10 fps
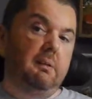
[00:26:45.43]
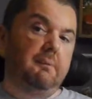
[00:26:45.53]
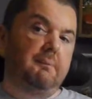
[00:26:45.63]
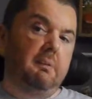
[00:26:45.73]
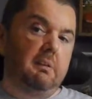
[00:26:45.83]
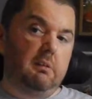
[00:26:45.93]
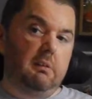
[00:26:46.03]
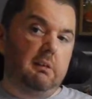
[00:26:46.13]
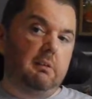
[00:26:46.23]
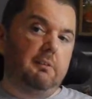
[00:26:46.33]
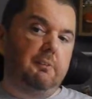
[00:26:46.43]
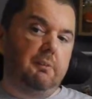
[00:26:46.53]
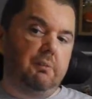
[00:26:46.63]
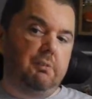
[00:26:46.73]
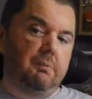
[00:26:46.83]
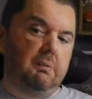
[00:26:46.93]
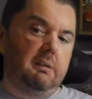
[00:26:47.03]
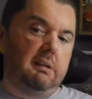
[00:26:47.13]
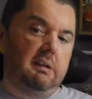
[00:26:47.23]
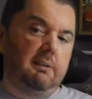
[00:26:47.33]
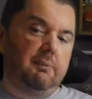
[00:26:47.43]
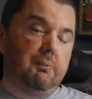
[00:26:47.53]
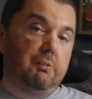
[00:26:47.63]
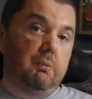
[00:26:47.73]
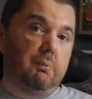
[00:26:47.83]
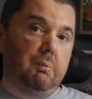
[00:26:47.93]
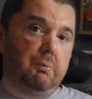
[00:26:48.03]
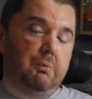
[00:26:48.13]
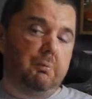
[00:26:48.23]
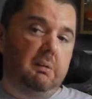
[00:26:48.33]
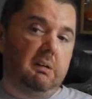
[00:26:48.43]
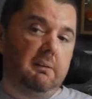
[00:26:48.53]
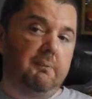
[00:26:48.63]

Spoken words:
but I do know someone that is, which I will possibly